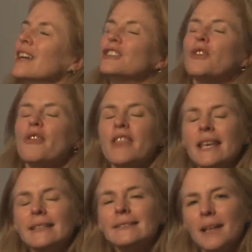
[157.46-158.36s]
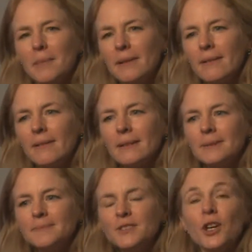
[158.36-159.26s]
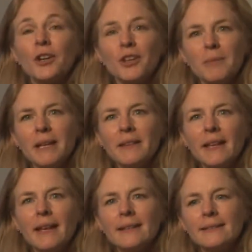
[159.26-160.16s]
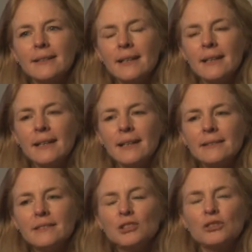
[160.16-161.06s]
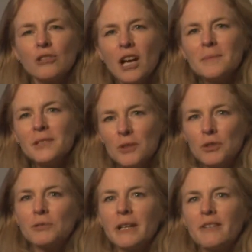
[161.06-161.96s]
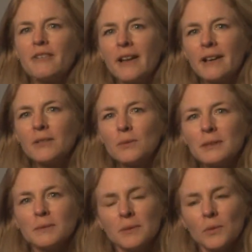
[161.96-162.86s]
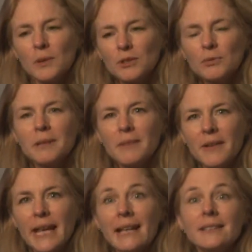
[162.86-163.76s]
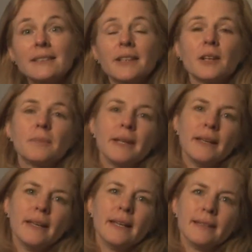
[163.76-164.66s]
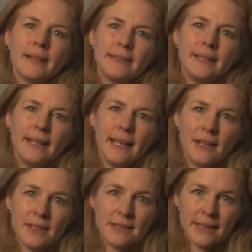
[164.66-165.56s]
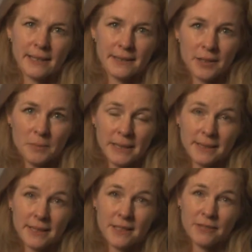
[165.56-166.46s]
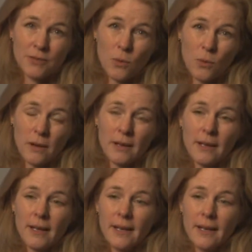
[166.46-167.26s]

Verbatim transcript: So the seminal document that describes the dose rate effect was, was written by the NCRP in 1980. This is NCRP 64.